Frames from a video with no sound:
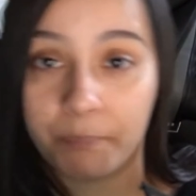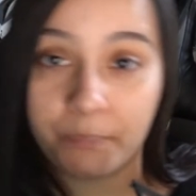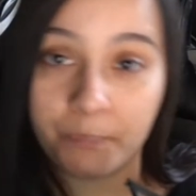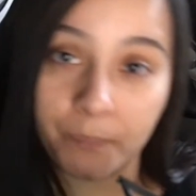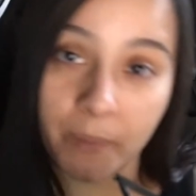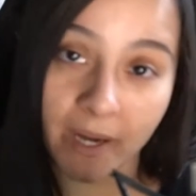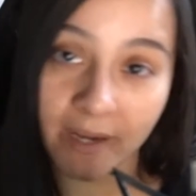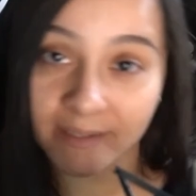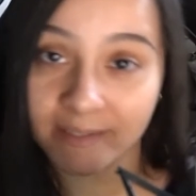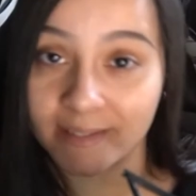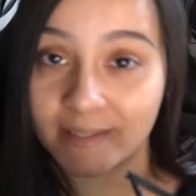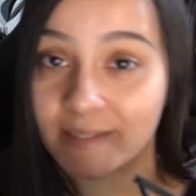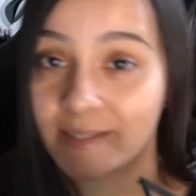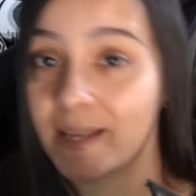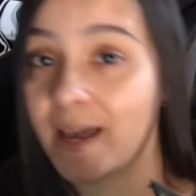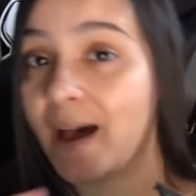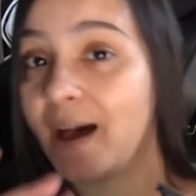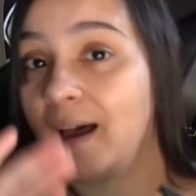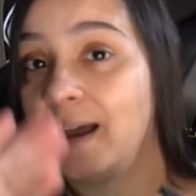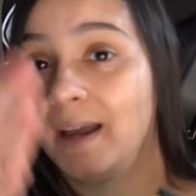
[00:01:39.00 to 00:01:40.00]
bugs
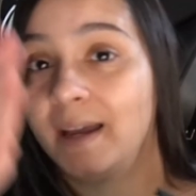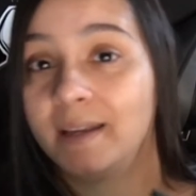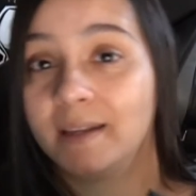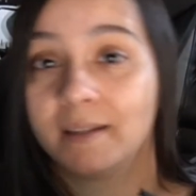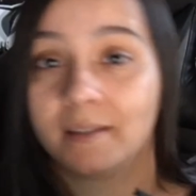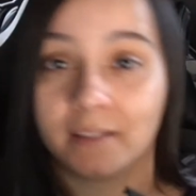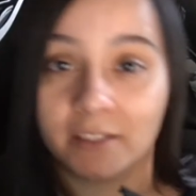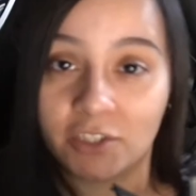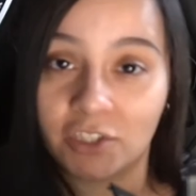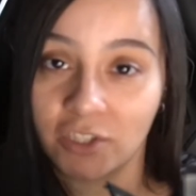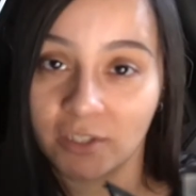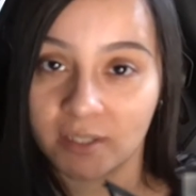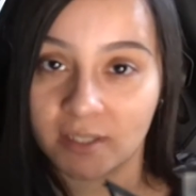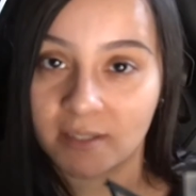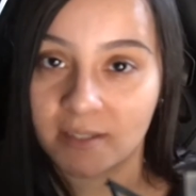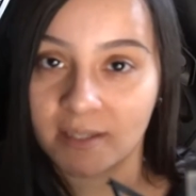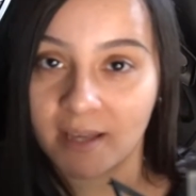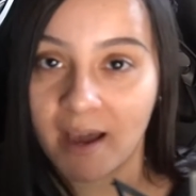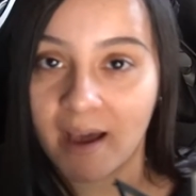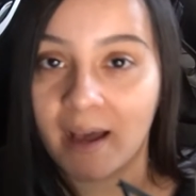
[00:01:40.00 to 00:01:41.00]
aside, glitches
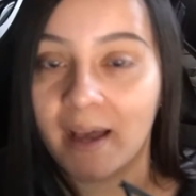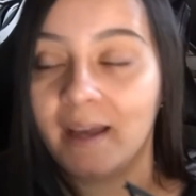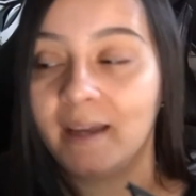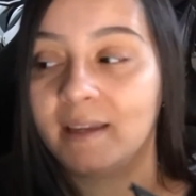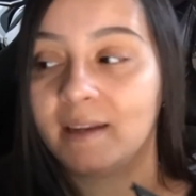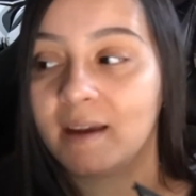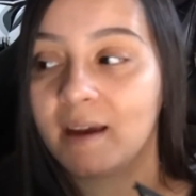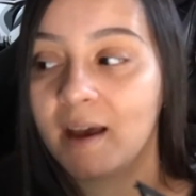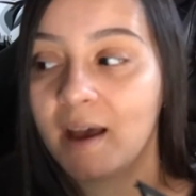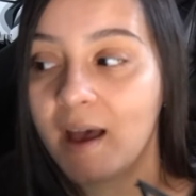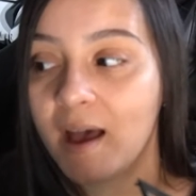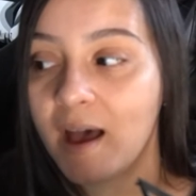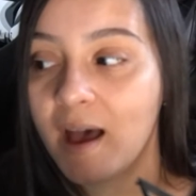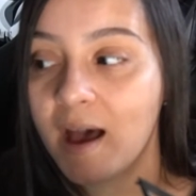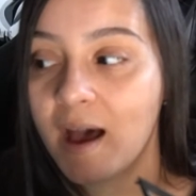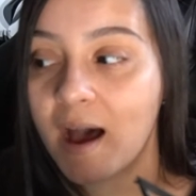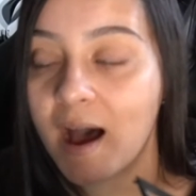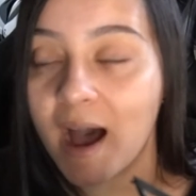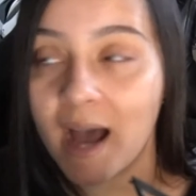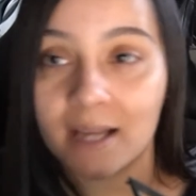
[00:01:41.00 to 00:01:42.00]
aside,
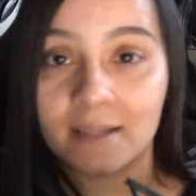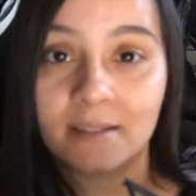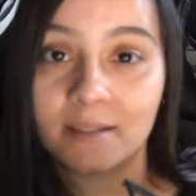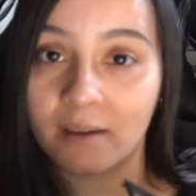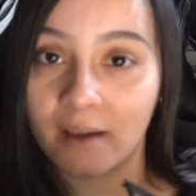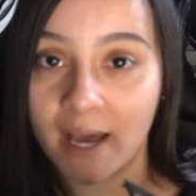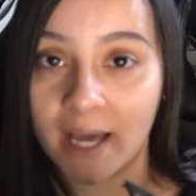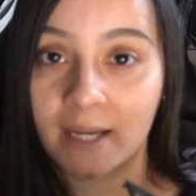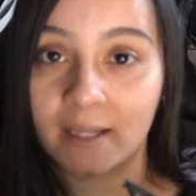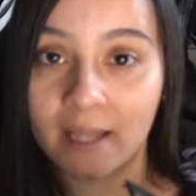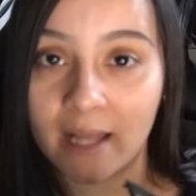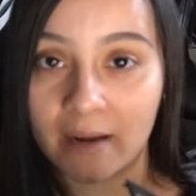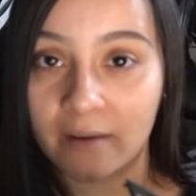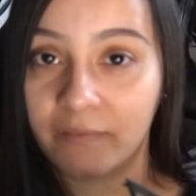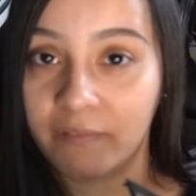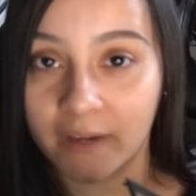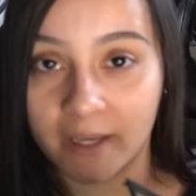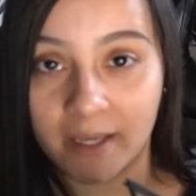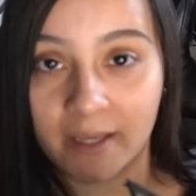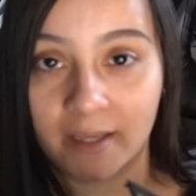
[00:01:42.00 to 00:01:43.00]
I still had a lot of
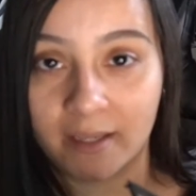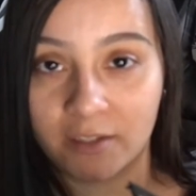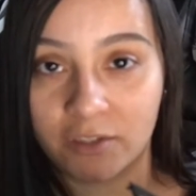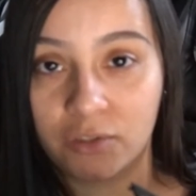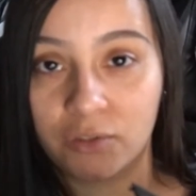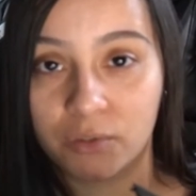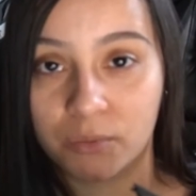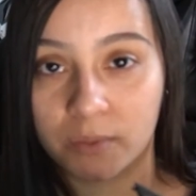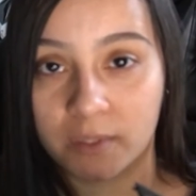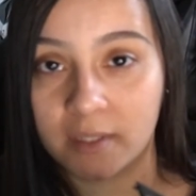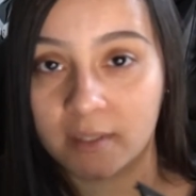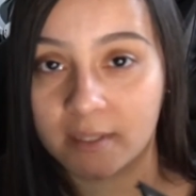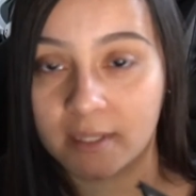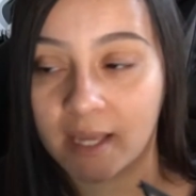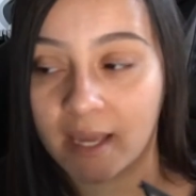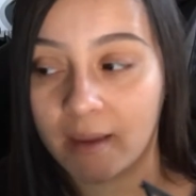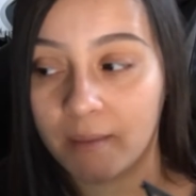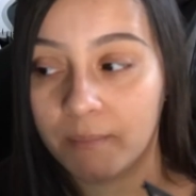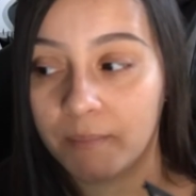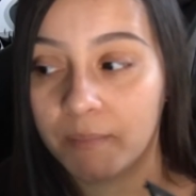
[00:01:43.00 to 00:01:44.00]
fucking issues with this
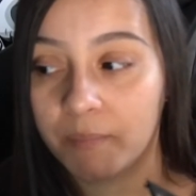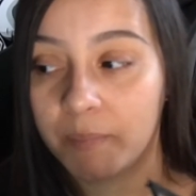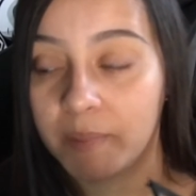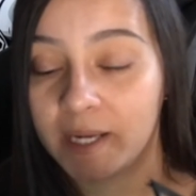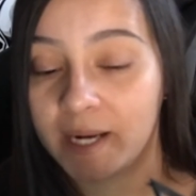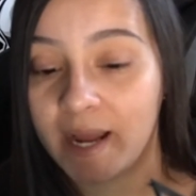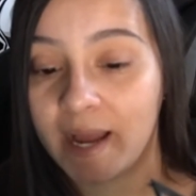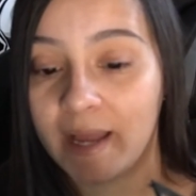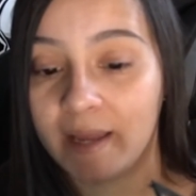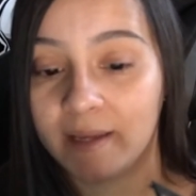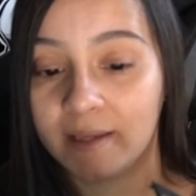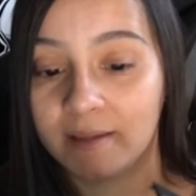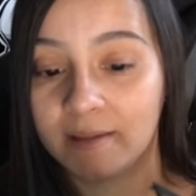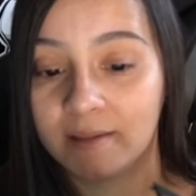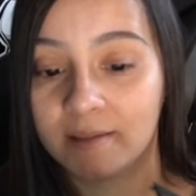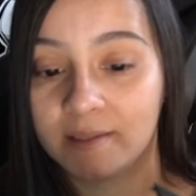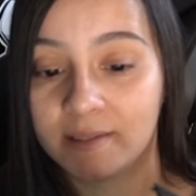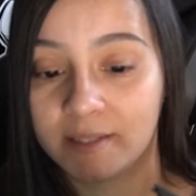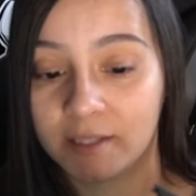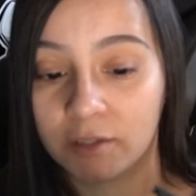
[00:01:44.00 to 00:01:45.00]
game, but I
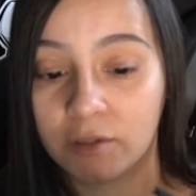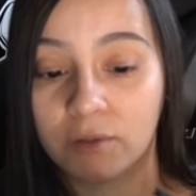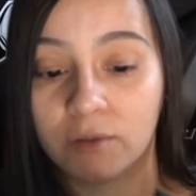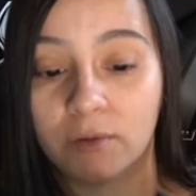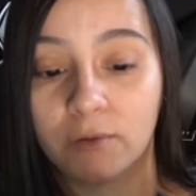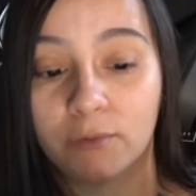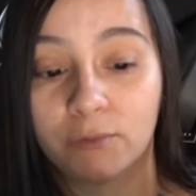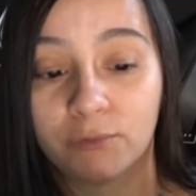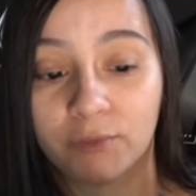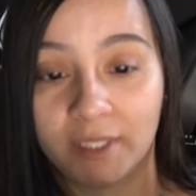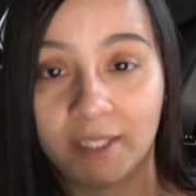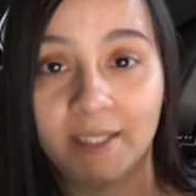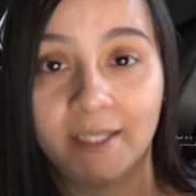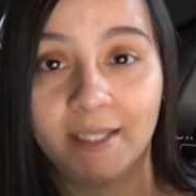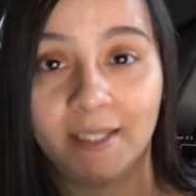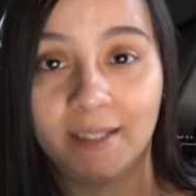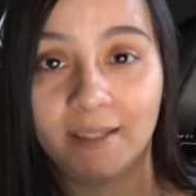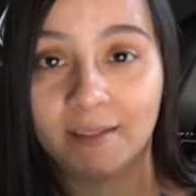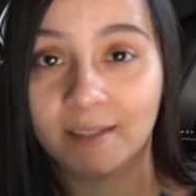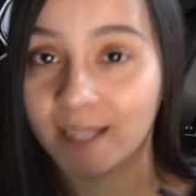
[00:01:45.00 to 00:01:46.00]
still
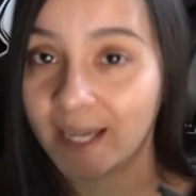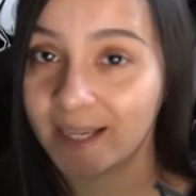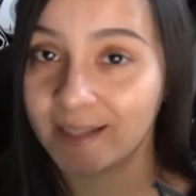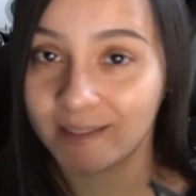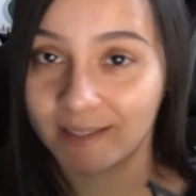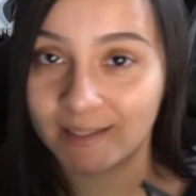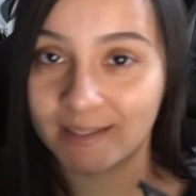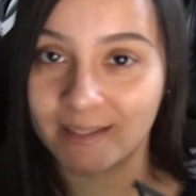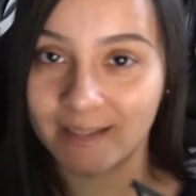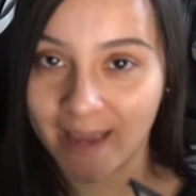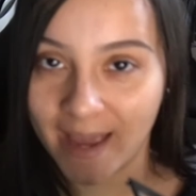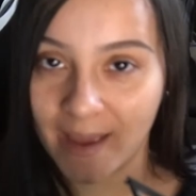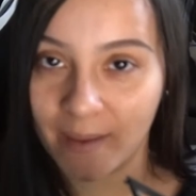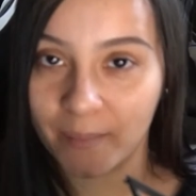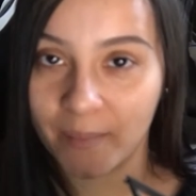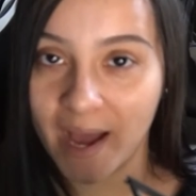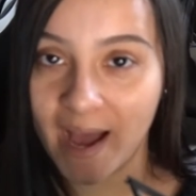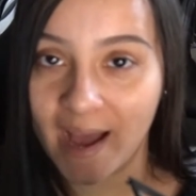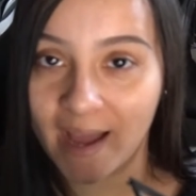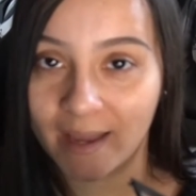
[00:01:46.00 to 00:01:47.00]
really liked this game.
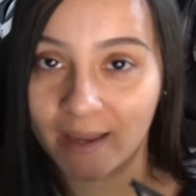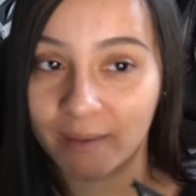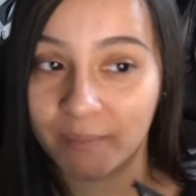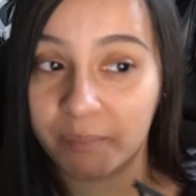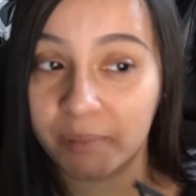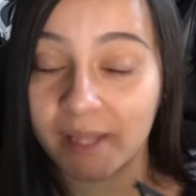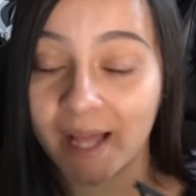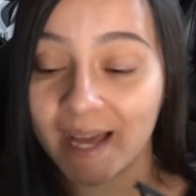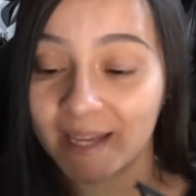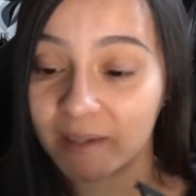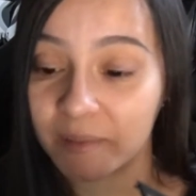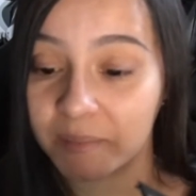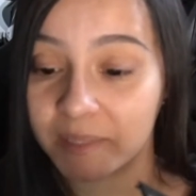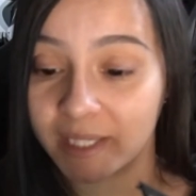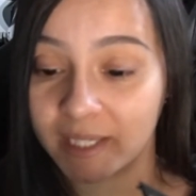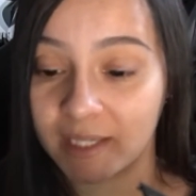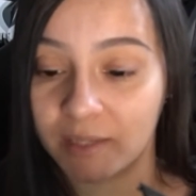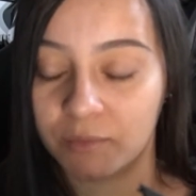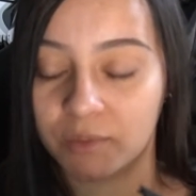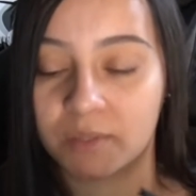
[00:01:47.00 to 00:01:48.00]
I platinumed
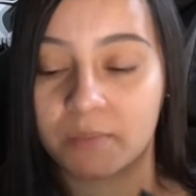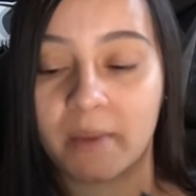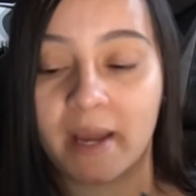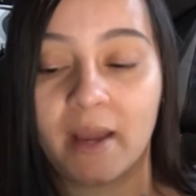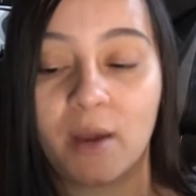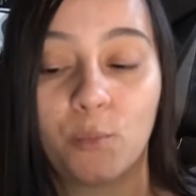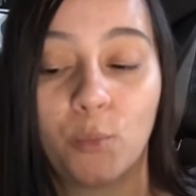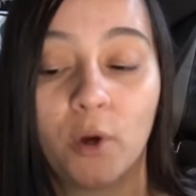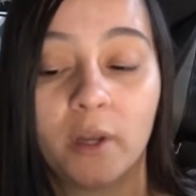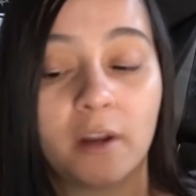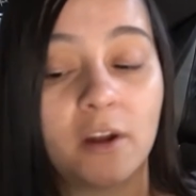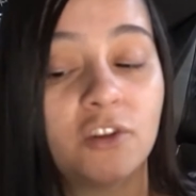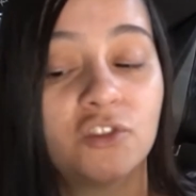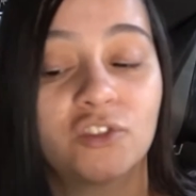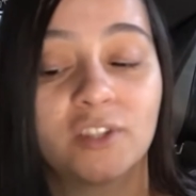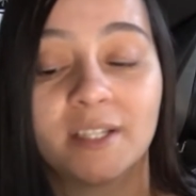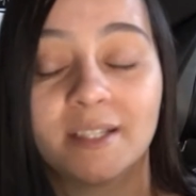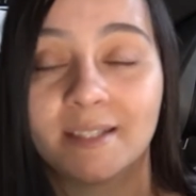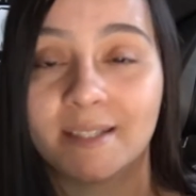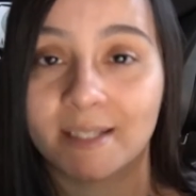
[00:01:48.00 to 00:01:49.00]
it, it was my
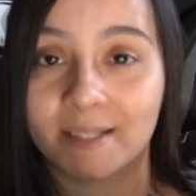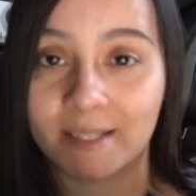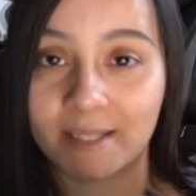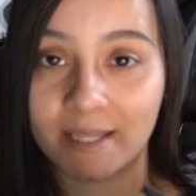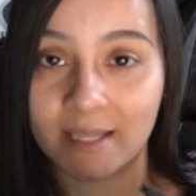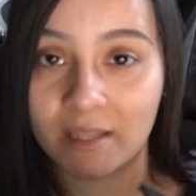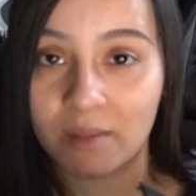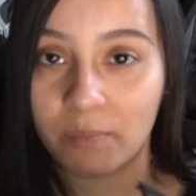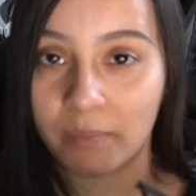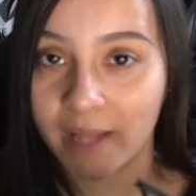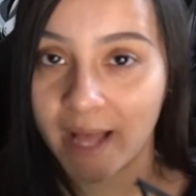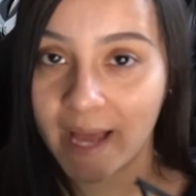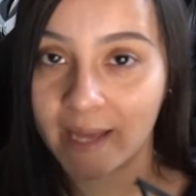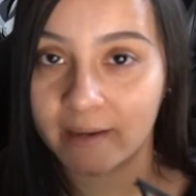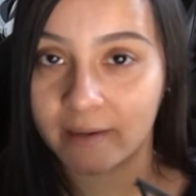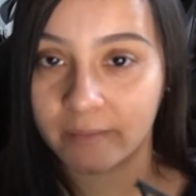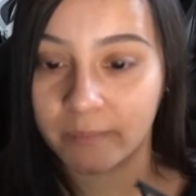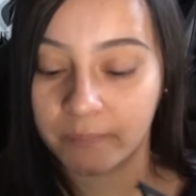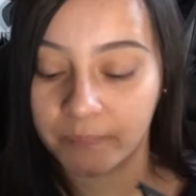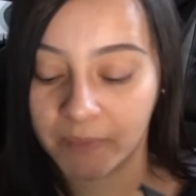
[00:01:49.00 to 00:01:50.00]
116th
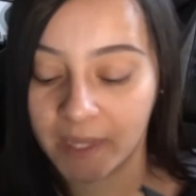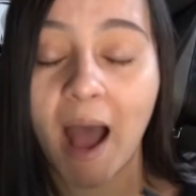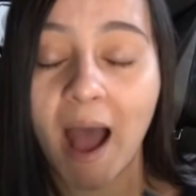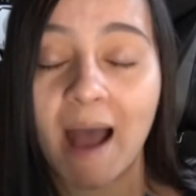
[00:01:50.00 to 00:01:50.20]
platinum.